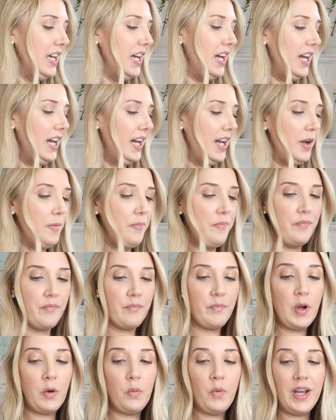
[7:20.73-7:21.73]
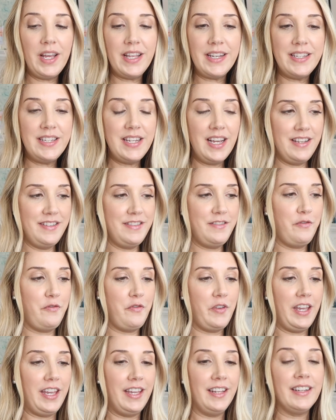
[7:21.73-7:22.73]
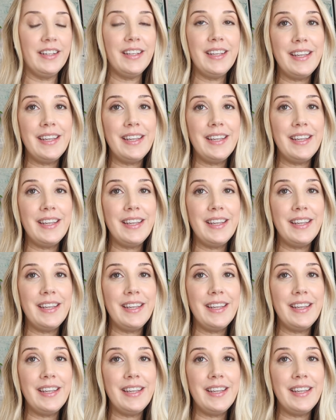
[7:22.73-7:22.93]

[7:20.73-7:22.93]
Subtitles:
But what does fit